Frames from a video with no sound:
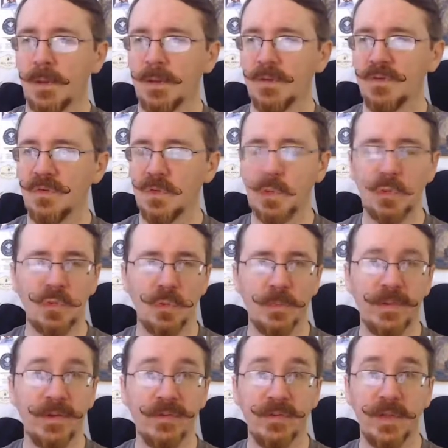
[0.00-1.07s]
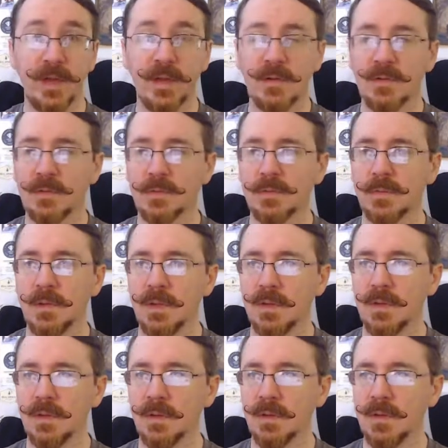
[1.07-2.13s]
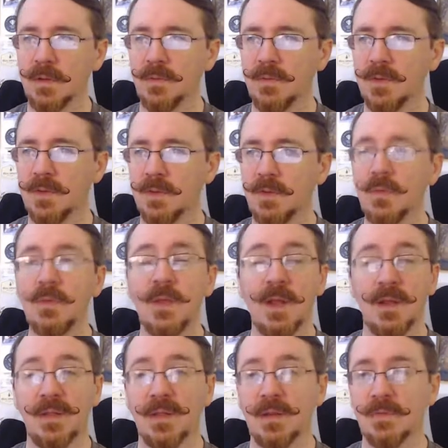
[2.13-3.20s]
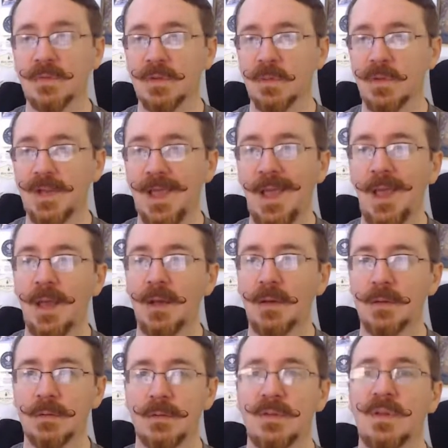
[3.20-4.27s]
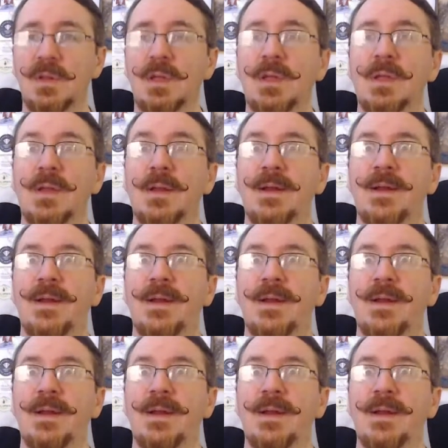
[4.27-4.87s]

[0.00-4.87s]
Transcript: Because YouTube does that, and I don't need to do that, thankfully, but I can. See?